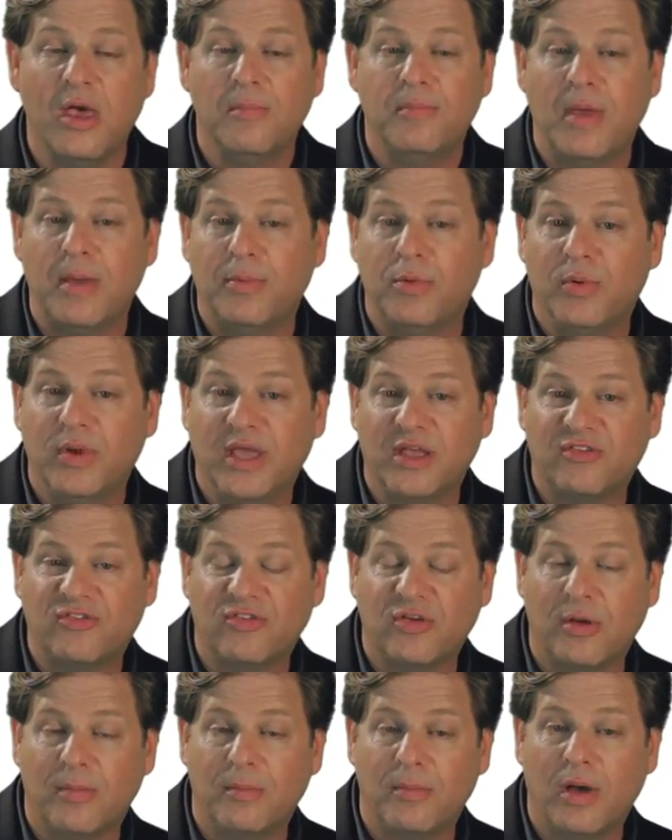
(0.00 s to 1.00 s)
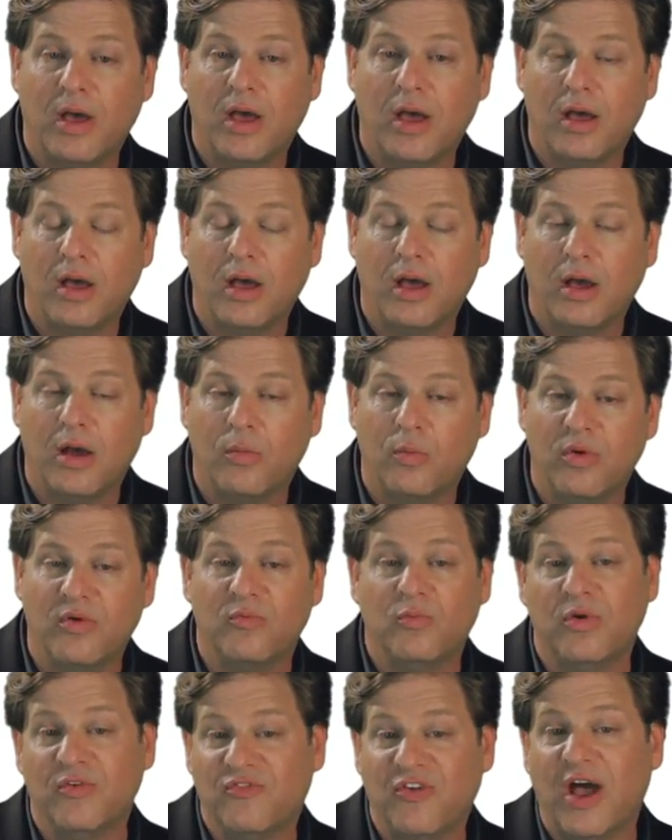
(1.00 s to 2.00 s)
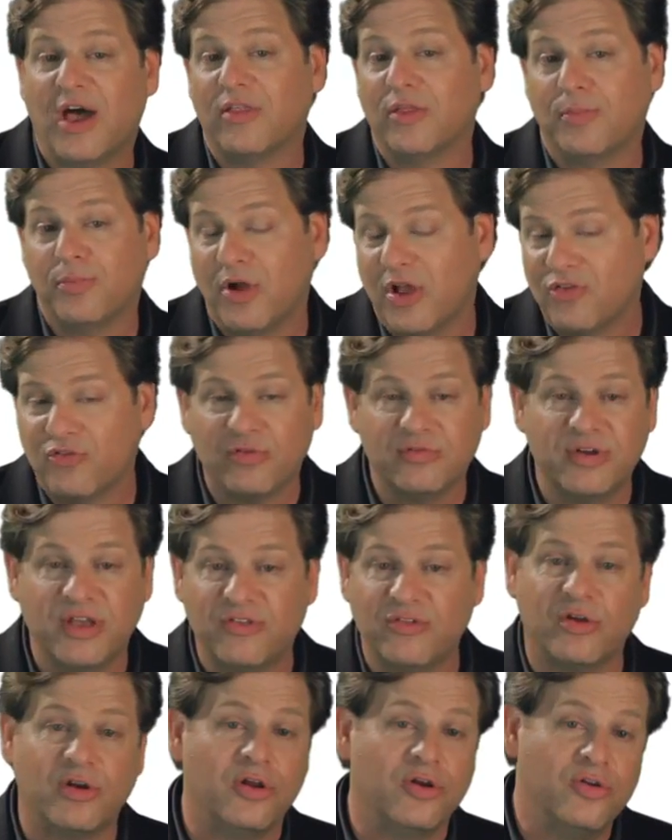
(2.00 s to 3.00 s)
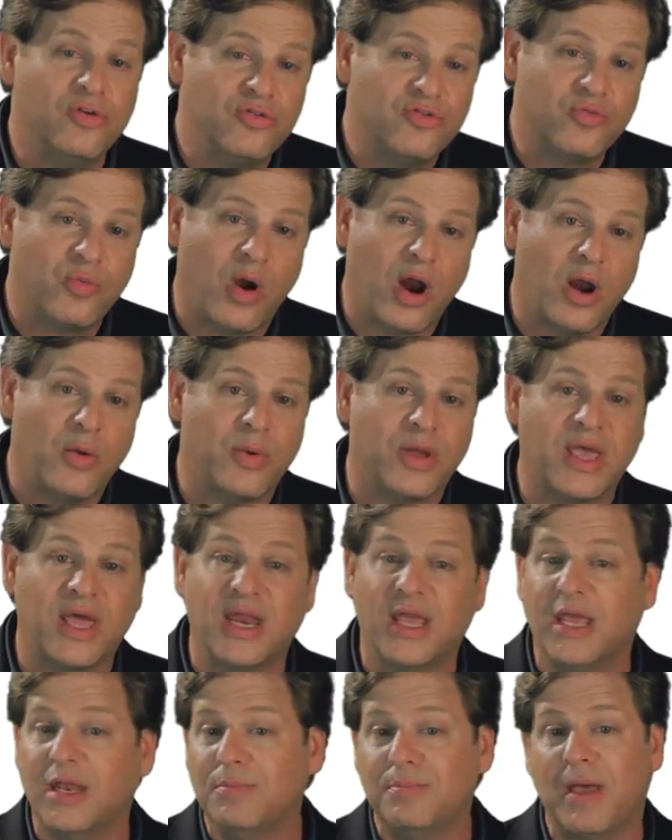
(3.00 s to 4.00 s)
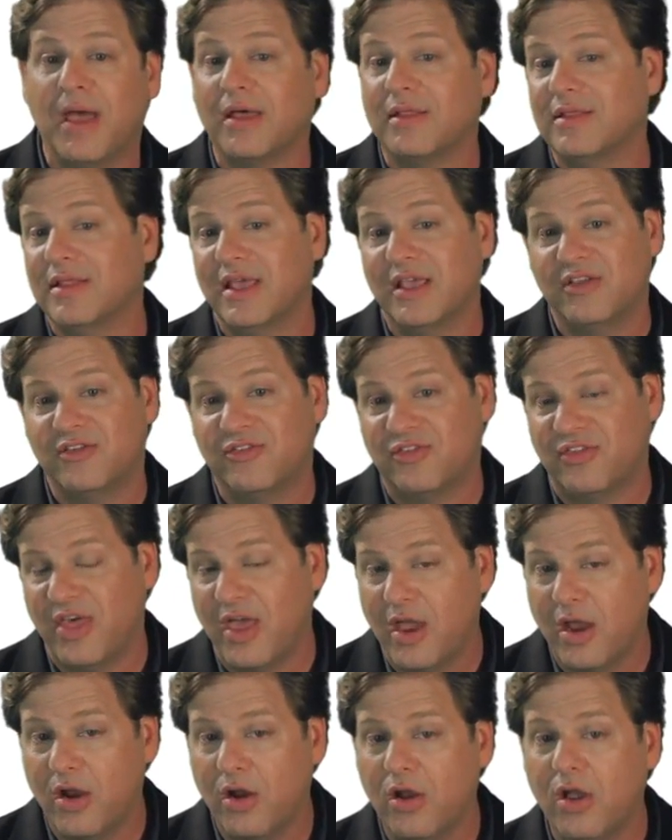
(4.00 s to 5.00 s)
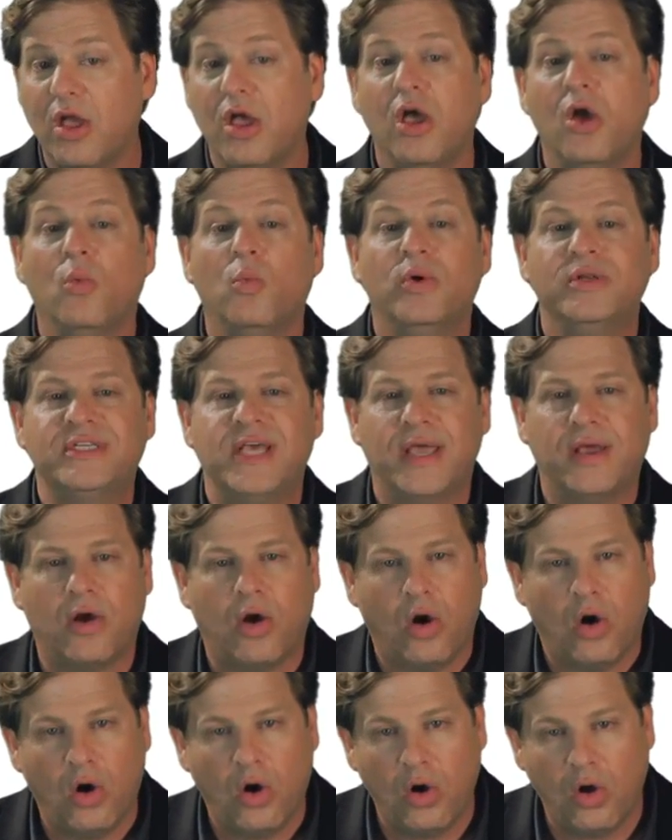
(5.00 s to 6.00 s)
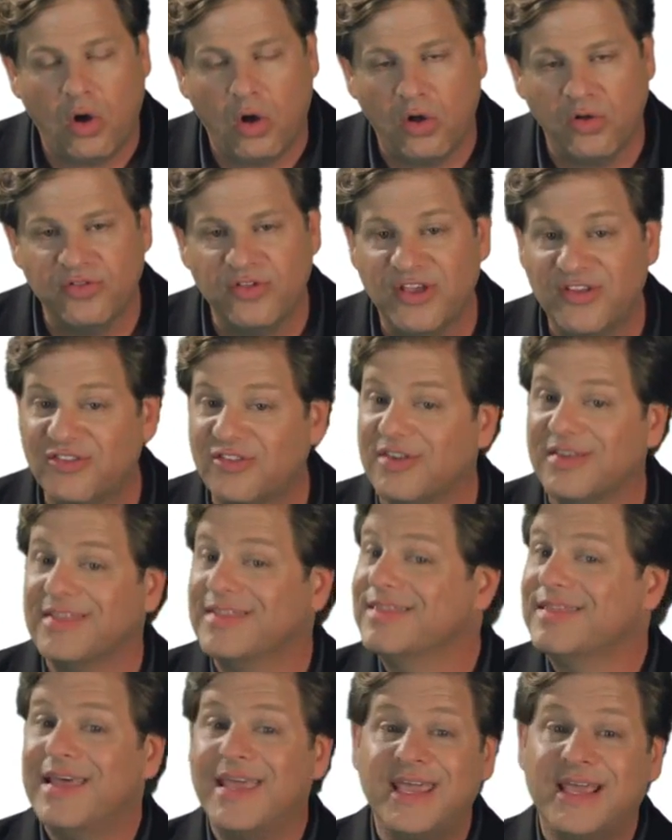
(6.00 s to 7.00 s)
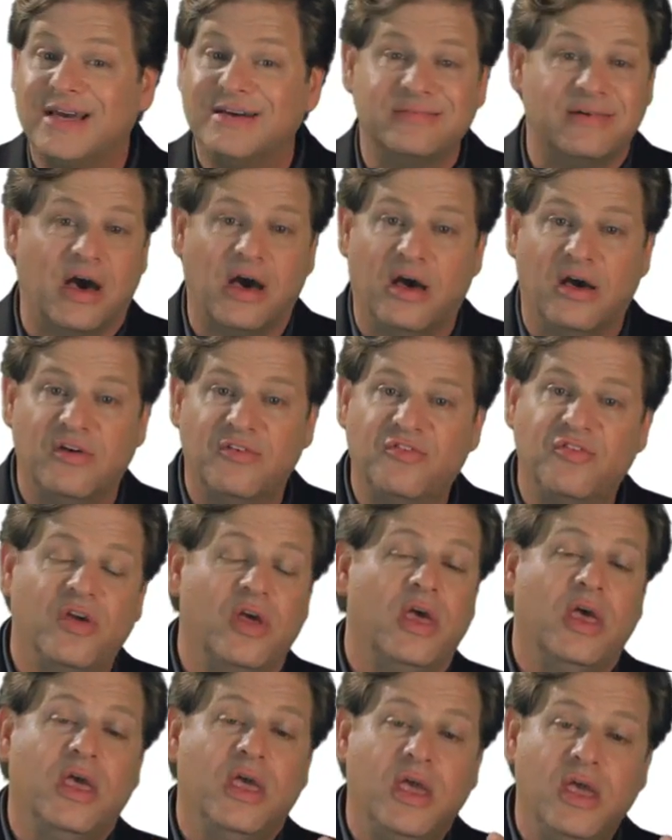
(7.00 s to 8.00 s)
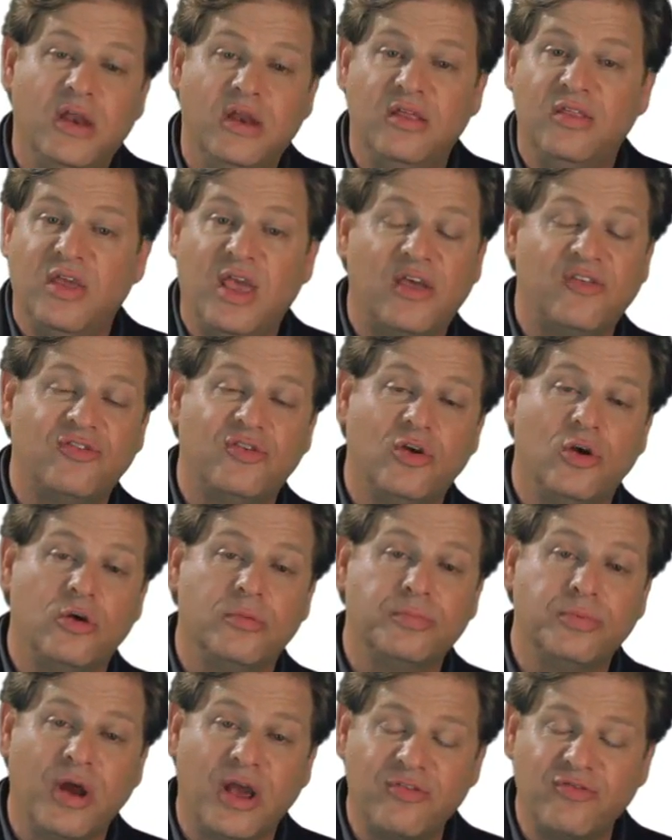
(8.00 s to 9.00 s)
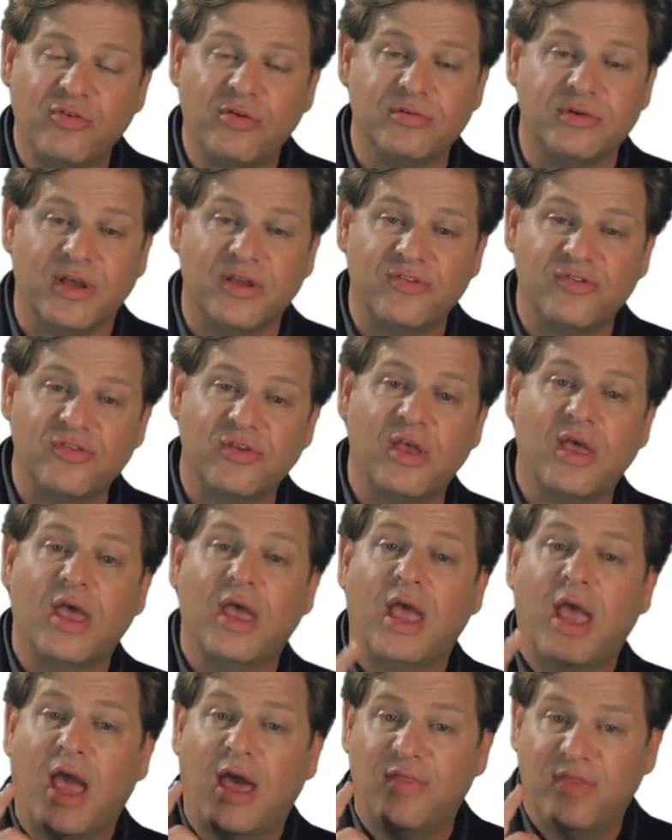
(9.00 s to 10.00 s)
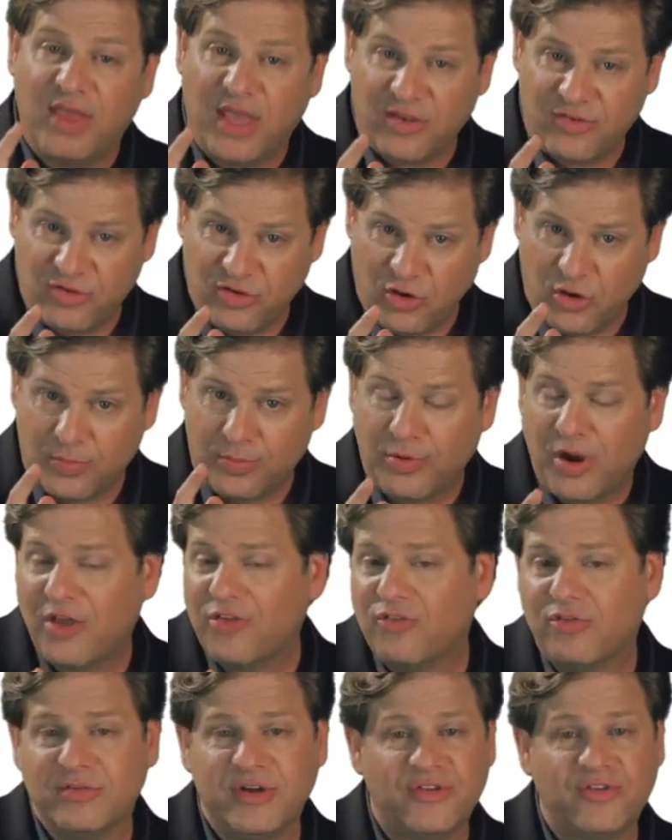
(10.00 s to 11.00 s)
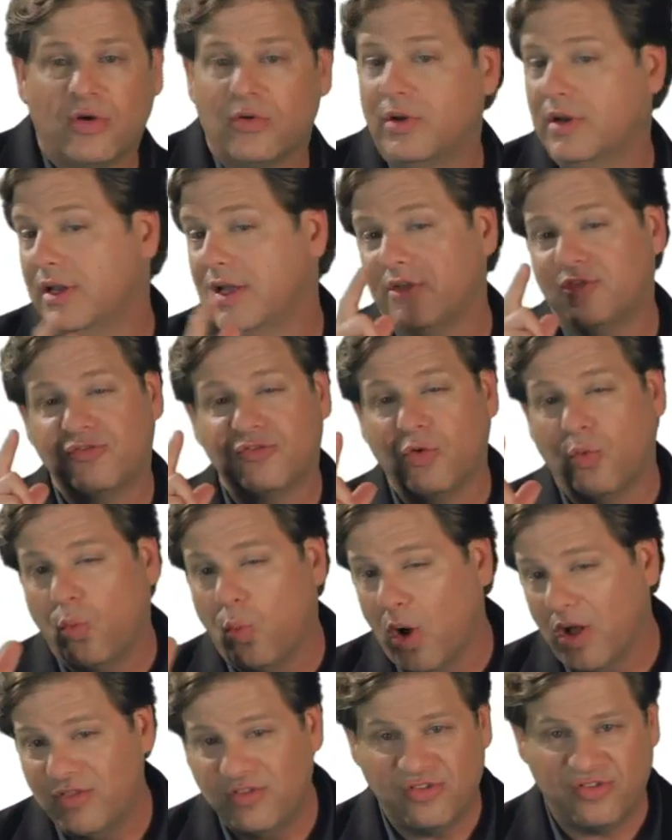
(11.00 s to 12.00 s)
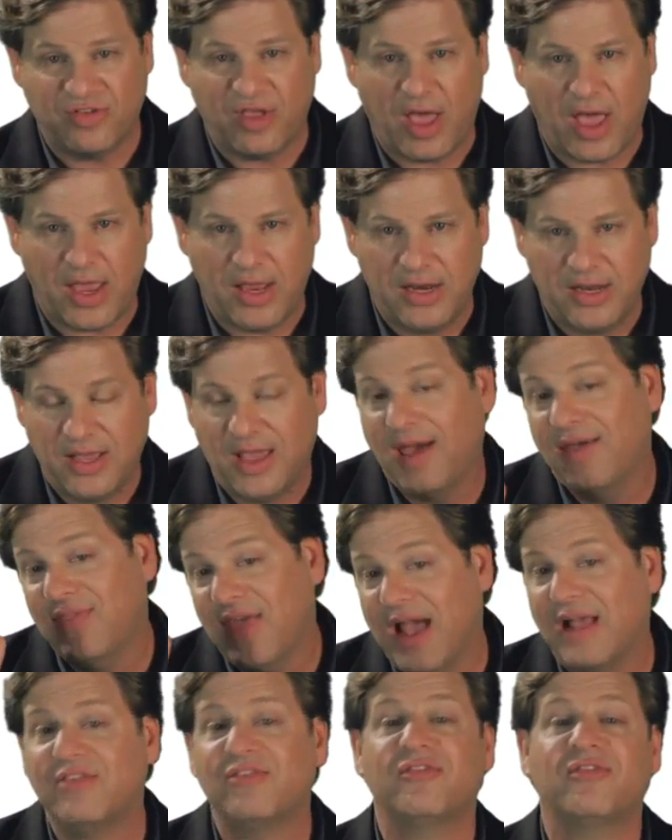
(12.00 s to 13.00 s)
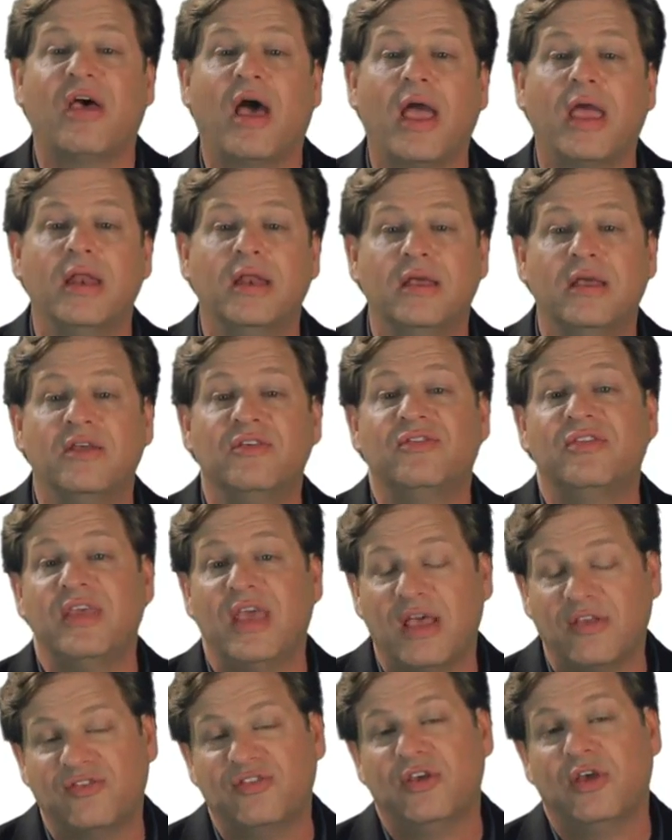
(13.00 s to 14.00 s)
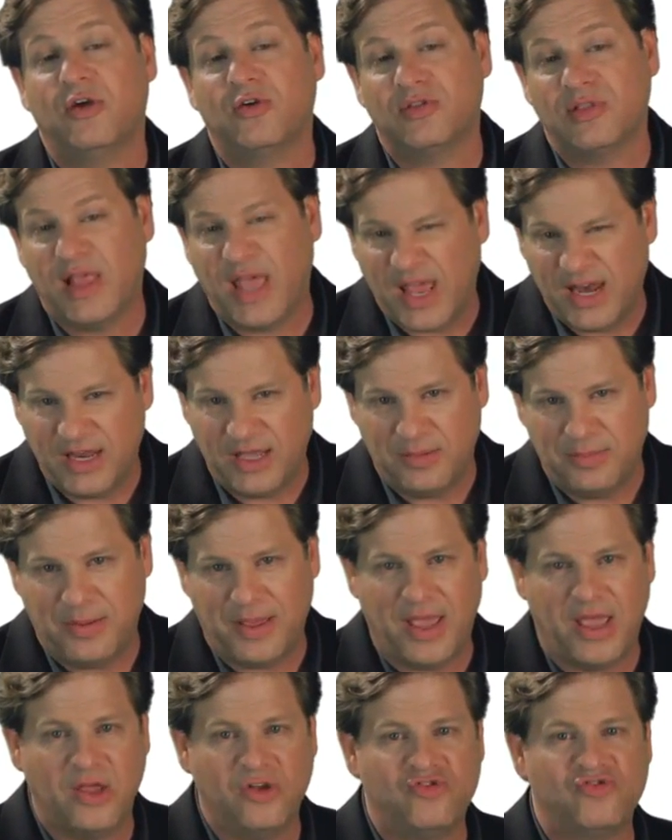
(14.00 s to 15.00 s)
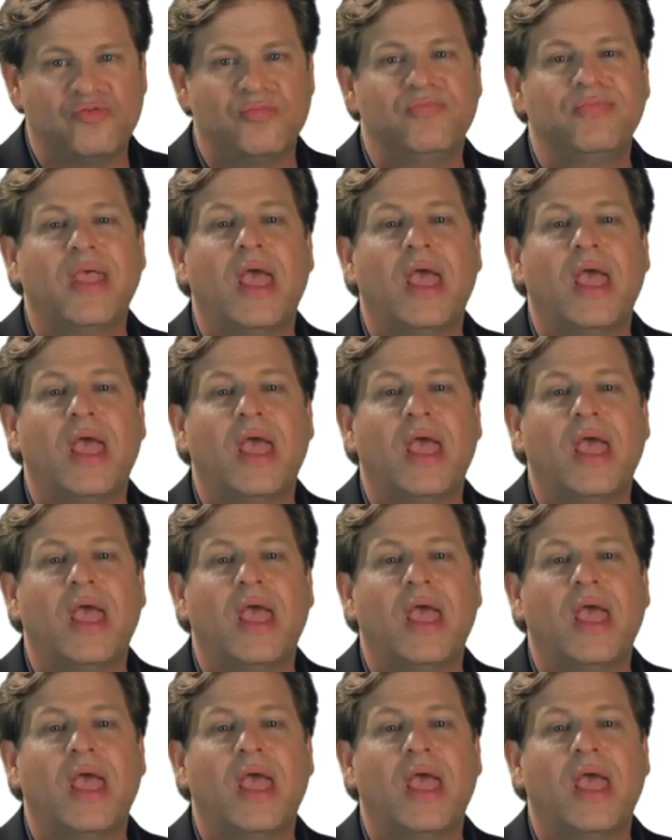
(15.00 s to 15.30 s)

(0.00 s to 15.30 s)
Maybe we get some, we file the press release on a newswire, we get inbound links there. We take all this link love into the SEO'd press release, and the SEO'd press release only links to one site, and that site is the SEO'd landing page.